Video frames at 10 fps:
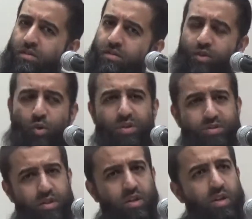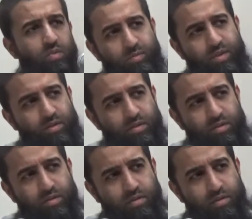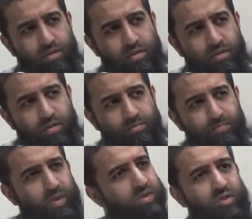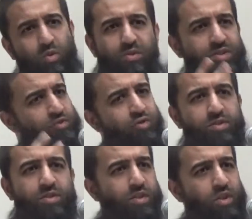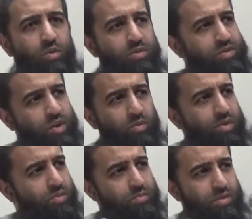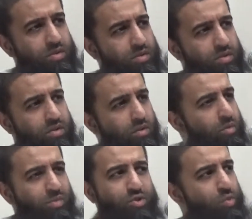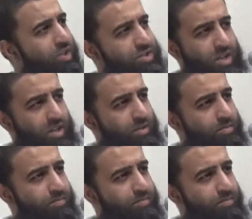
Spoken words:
It's always the younger women. Because no one's interested in the older women. No one wants to watch that.